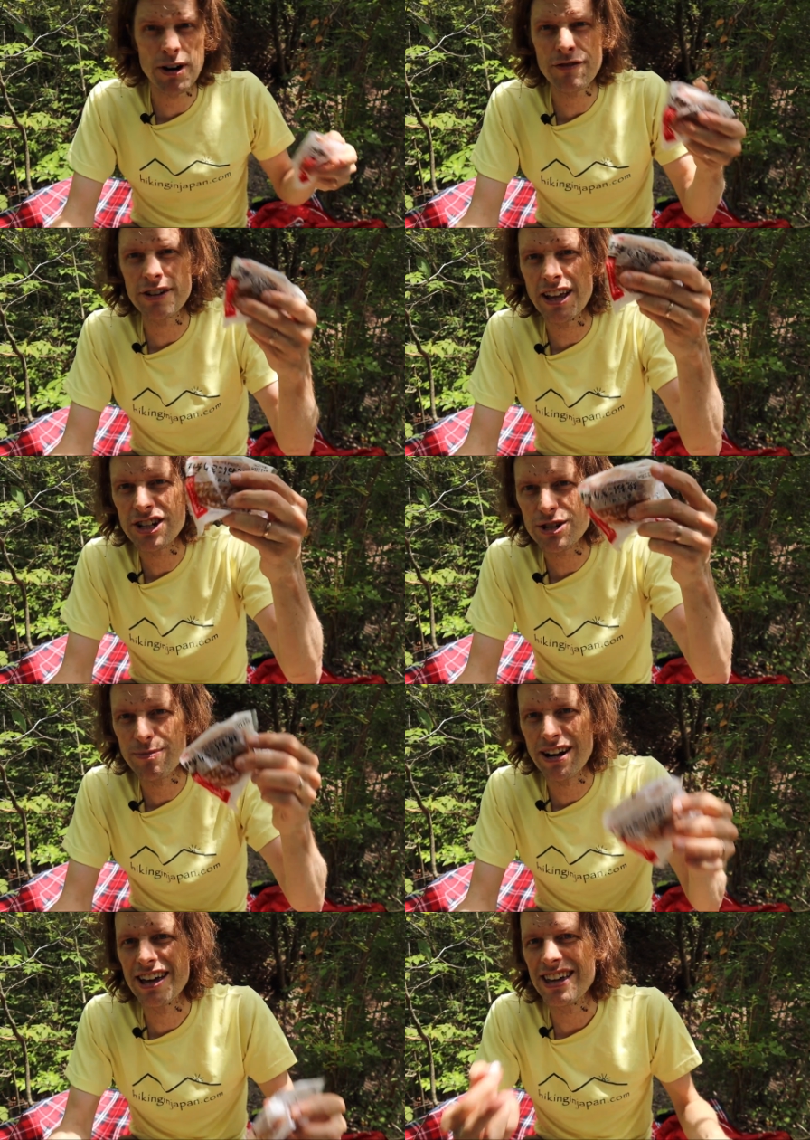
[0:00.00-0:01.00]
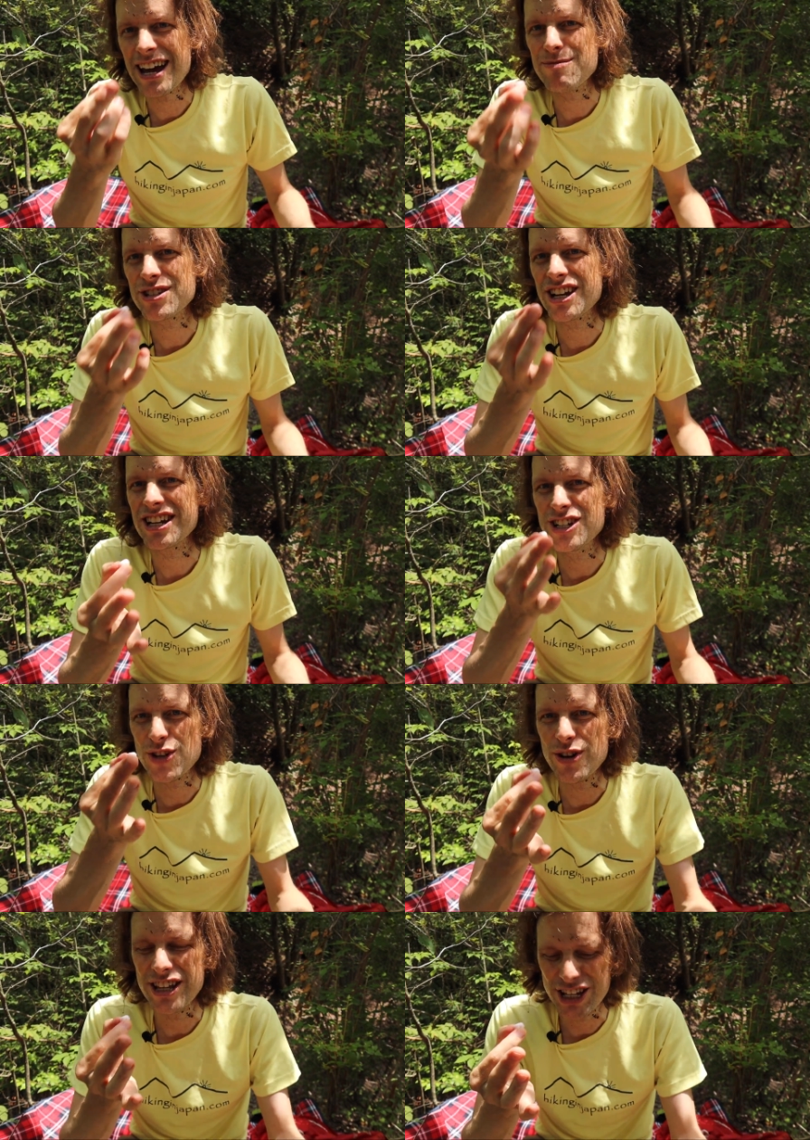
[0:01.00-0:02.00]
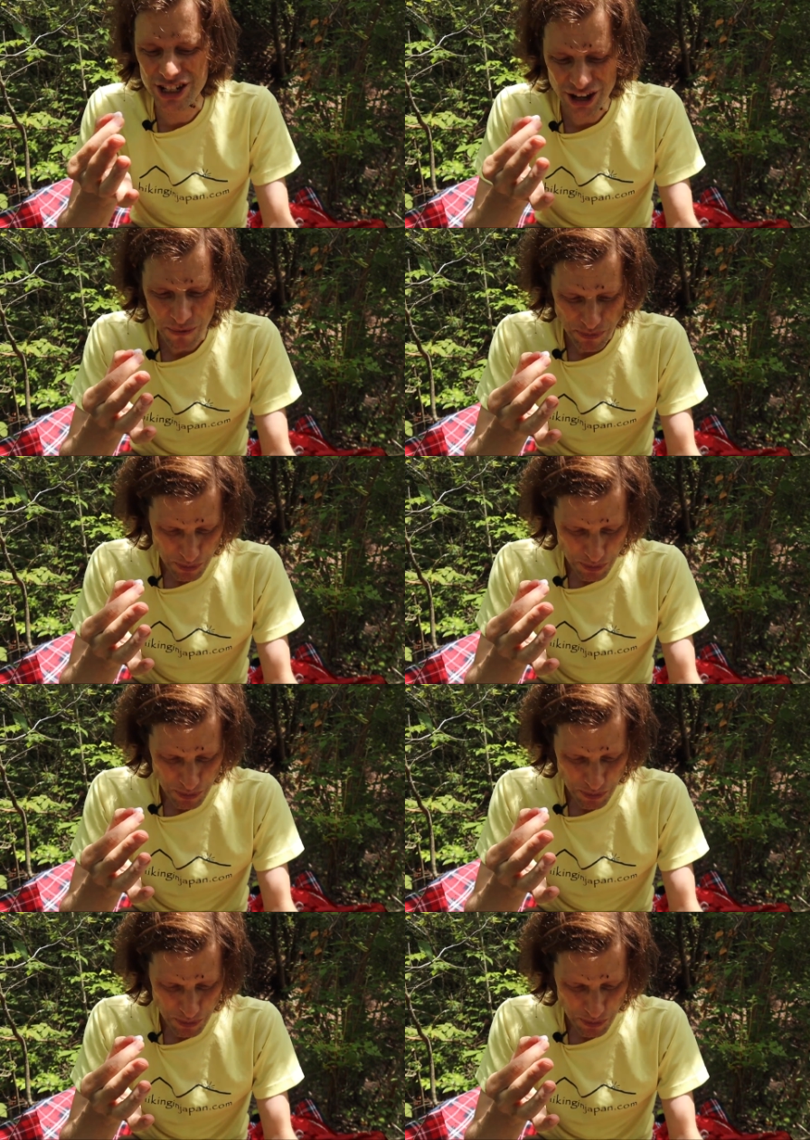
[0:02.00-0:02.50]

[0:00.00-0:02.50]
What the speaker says: ball for lunch, but I think I'm just gonna enjoy these